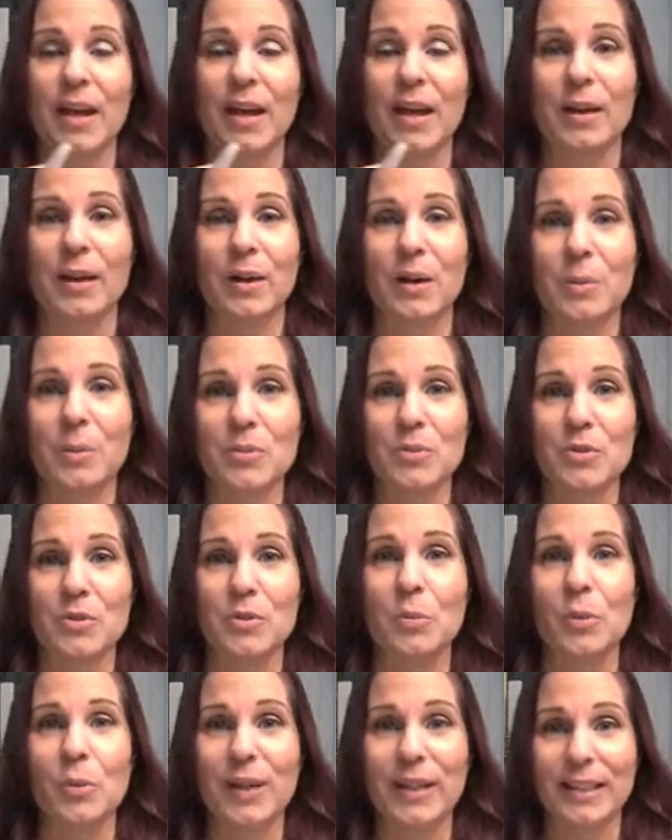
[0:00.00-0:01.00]
add up
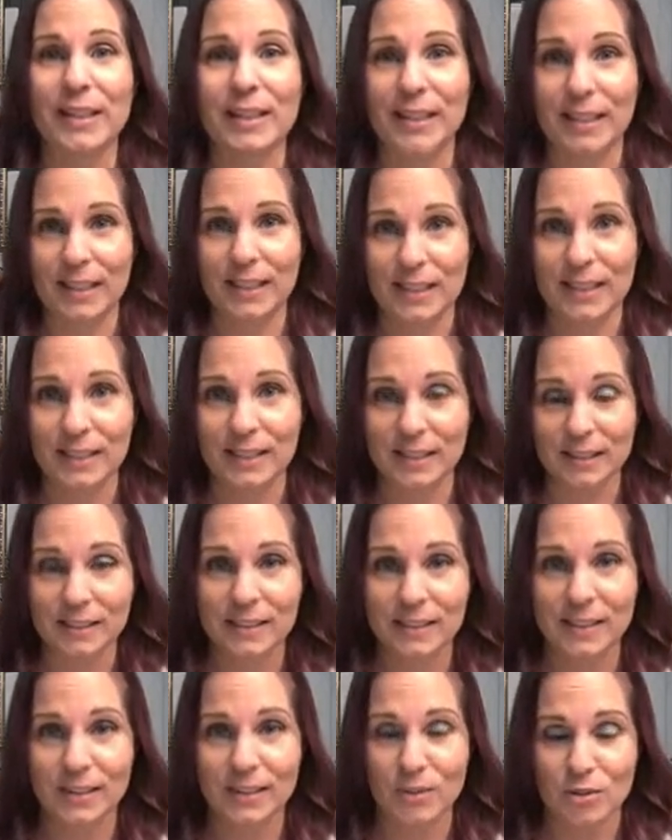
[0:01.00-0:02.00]
to 180
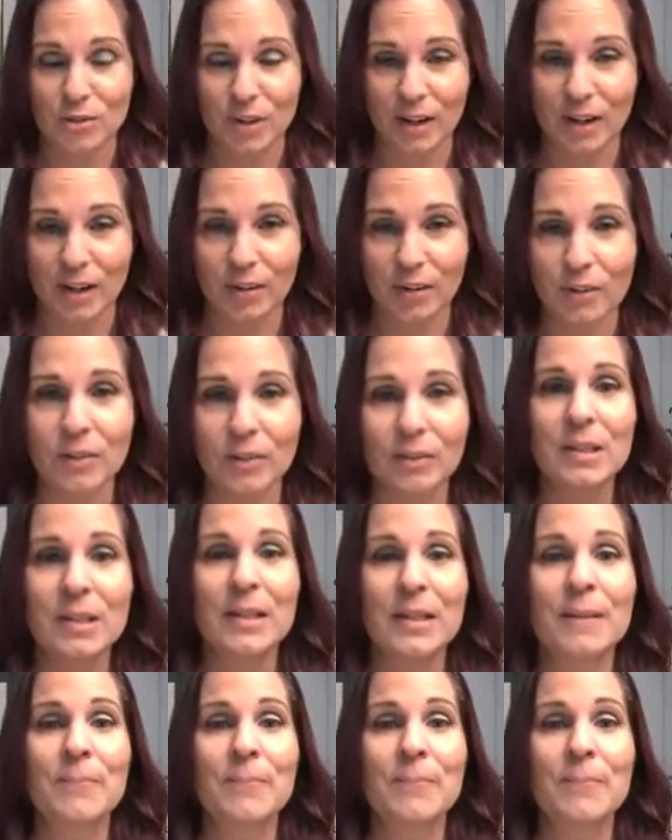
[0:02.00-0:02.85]
in a triangle.